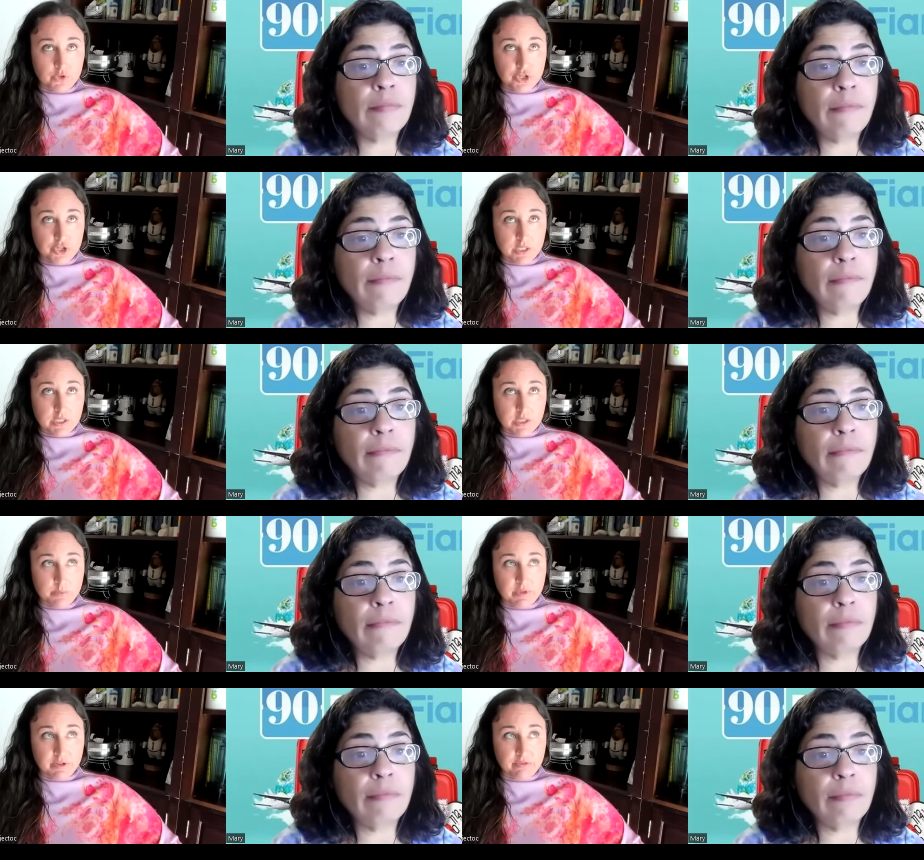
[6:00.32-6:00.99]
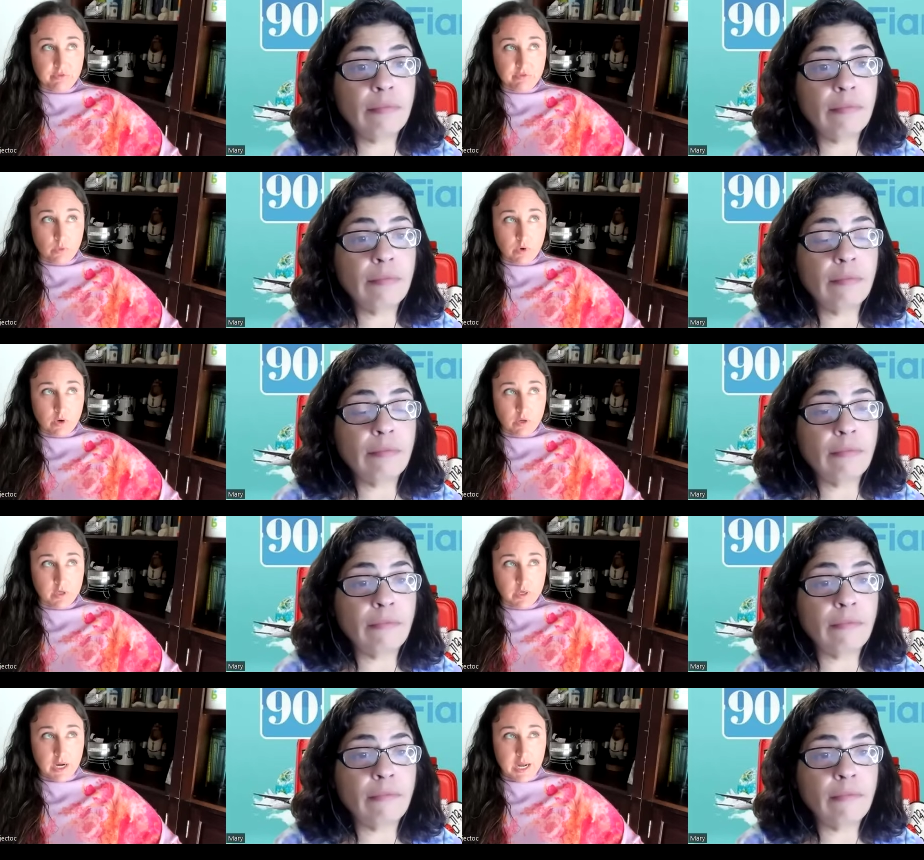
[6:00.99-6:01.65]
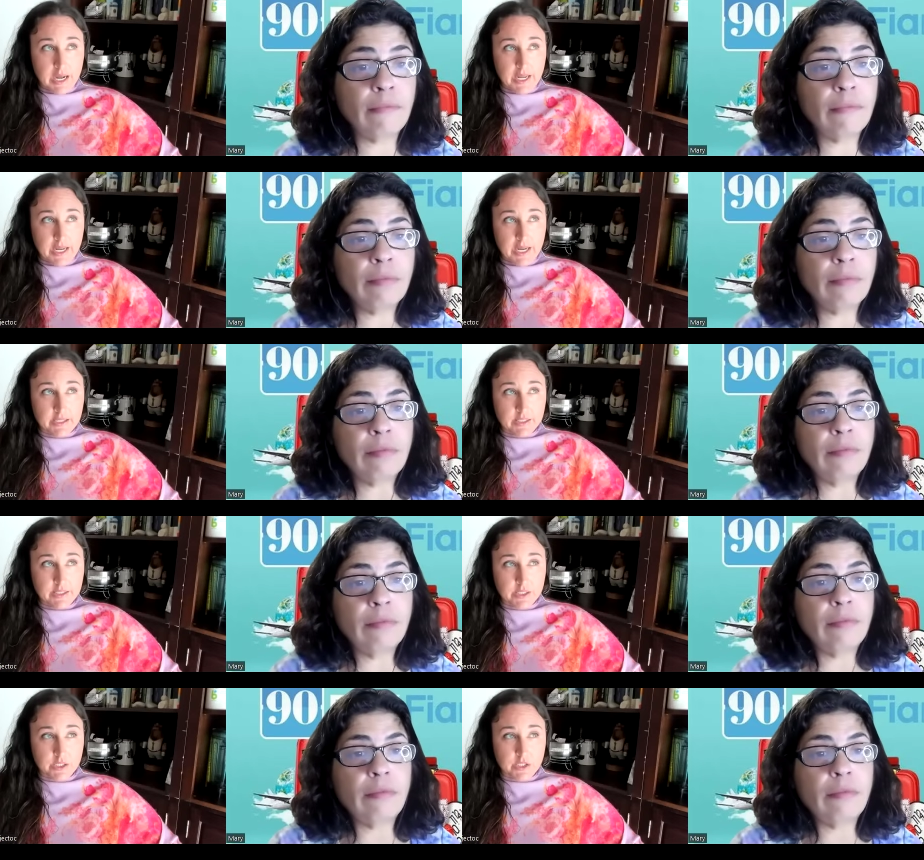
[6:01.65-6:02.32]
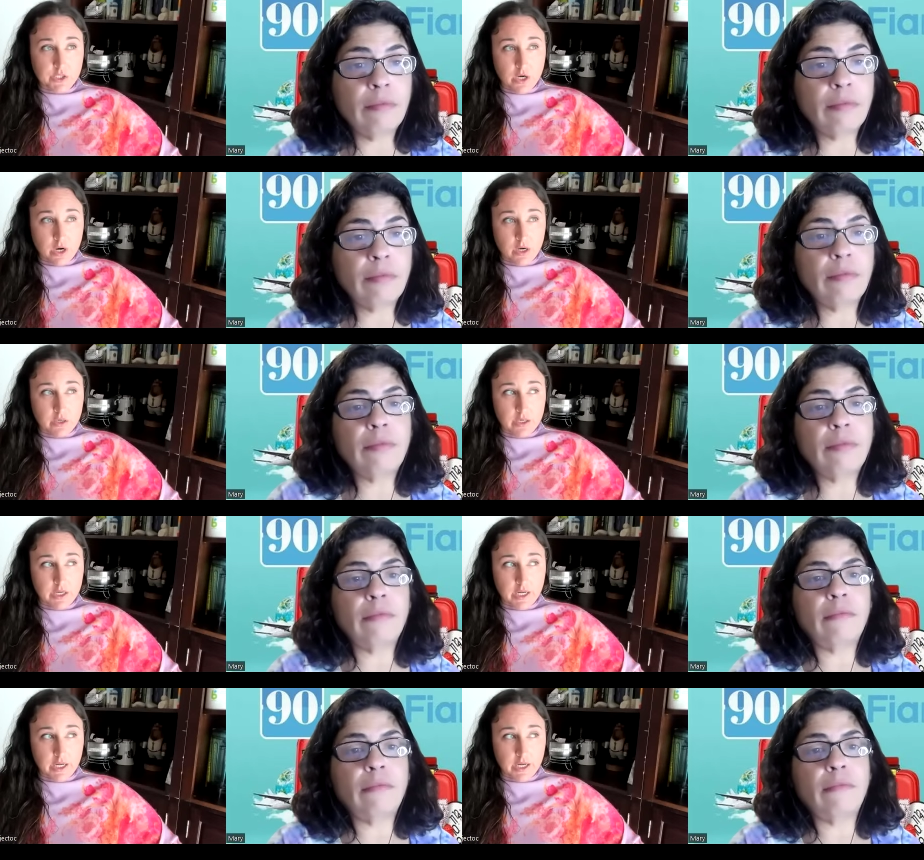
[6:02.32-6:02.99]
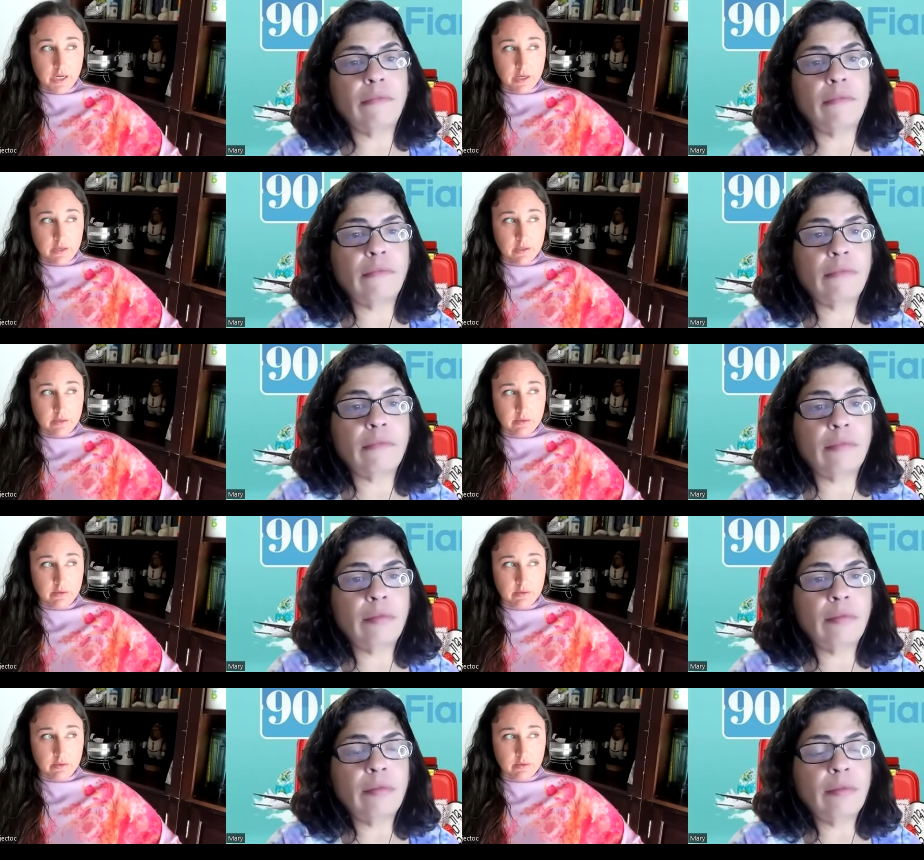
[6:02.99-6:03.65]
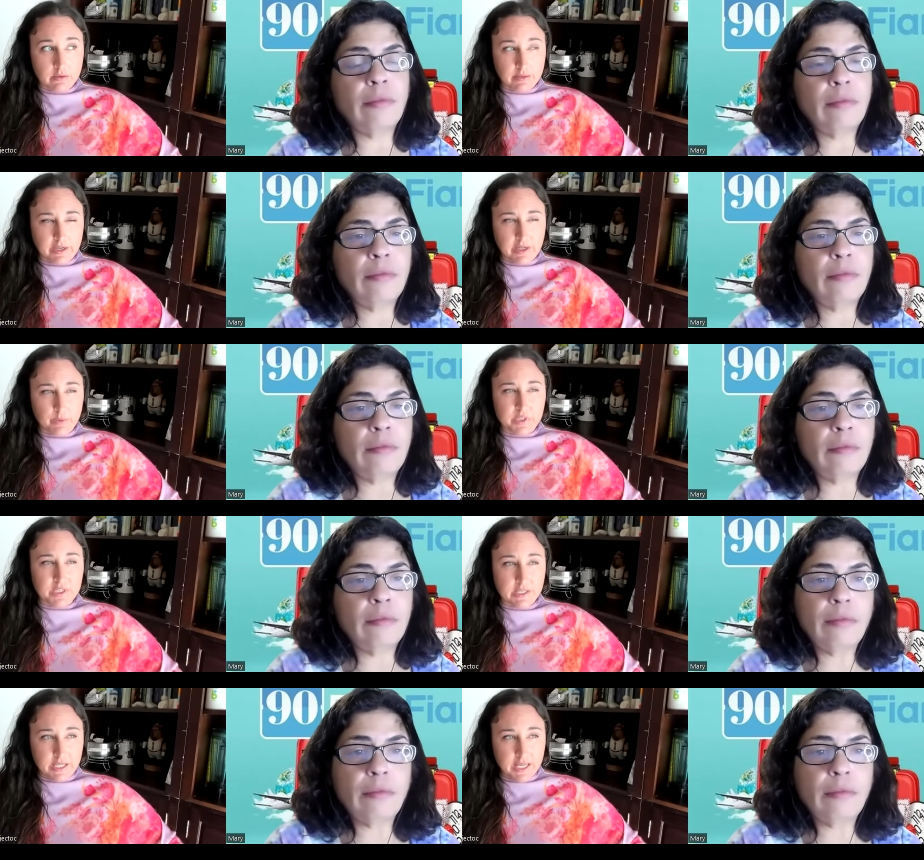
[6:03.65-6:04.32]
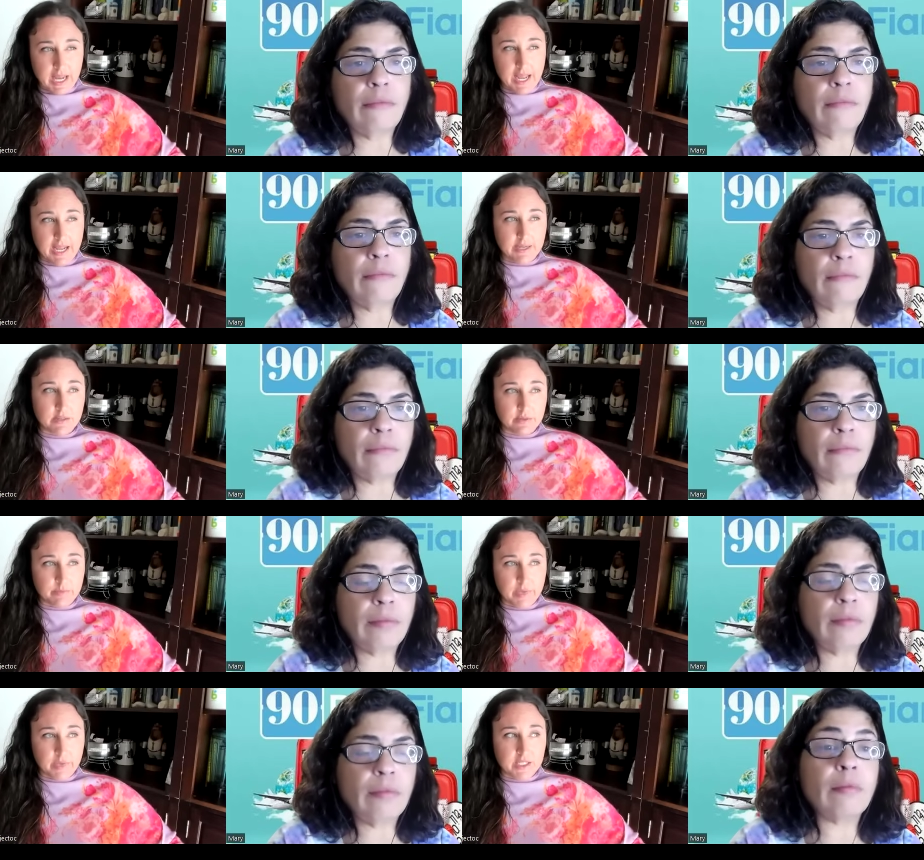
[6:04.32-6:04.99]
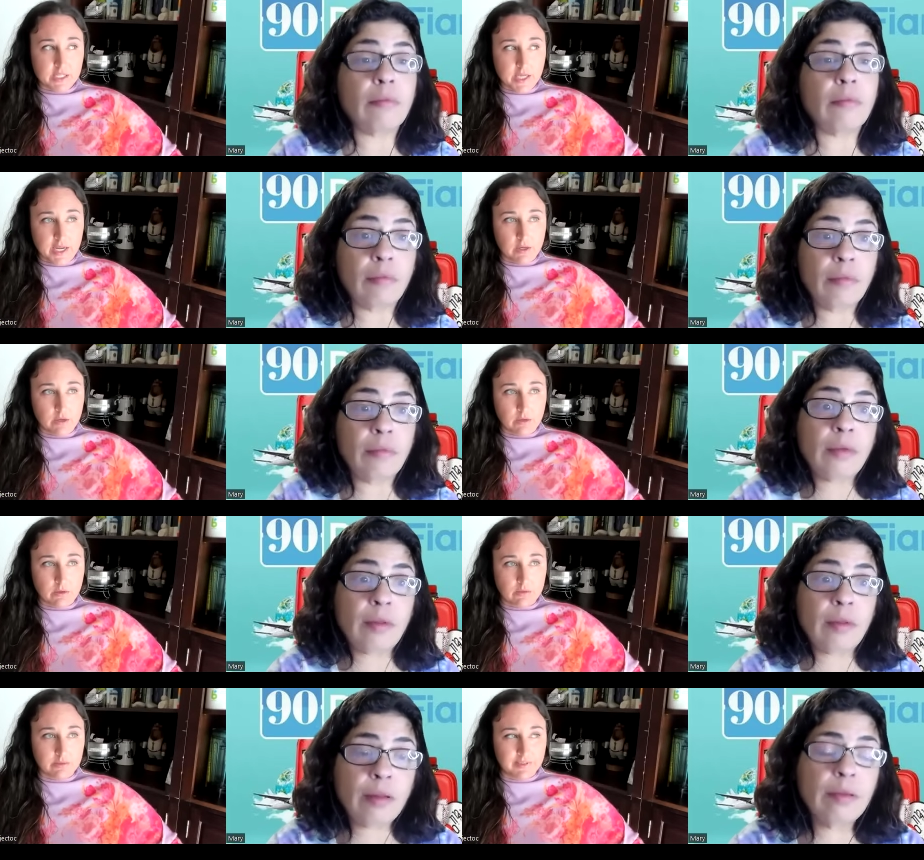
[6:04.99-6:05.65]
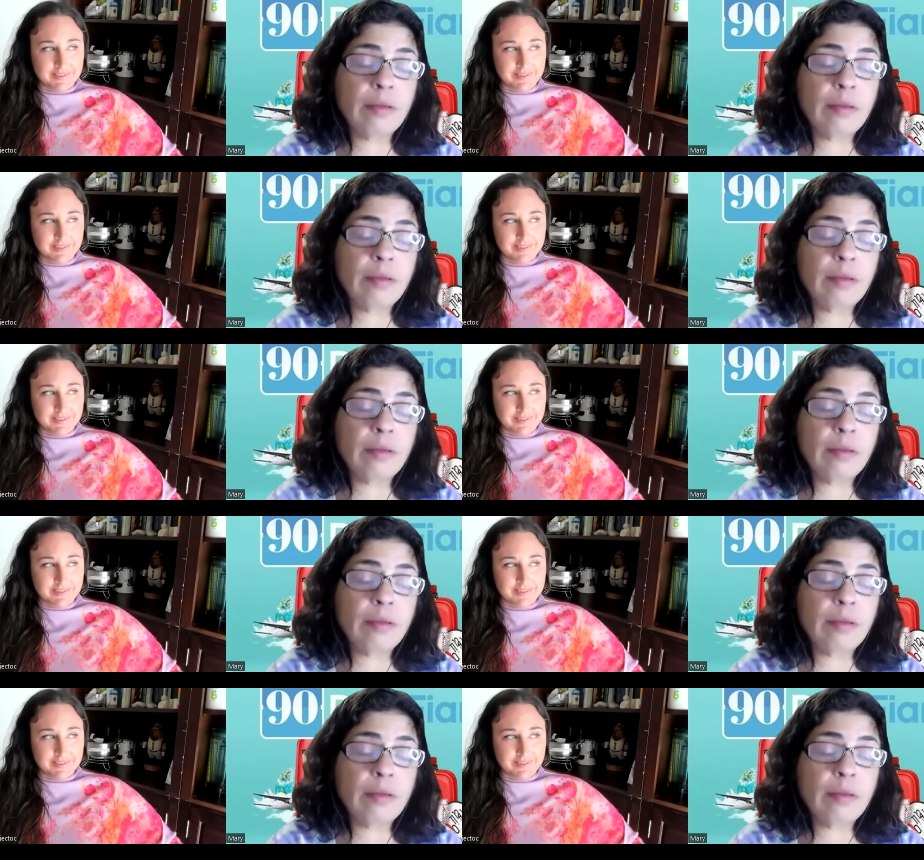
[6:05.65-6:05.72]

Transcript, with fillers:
Speaker 1: just before I had started like it was at the end of my cycle.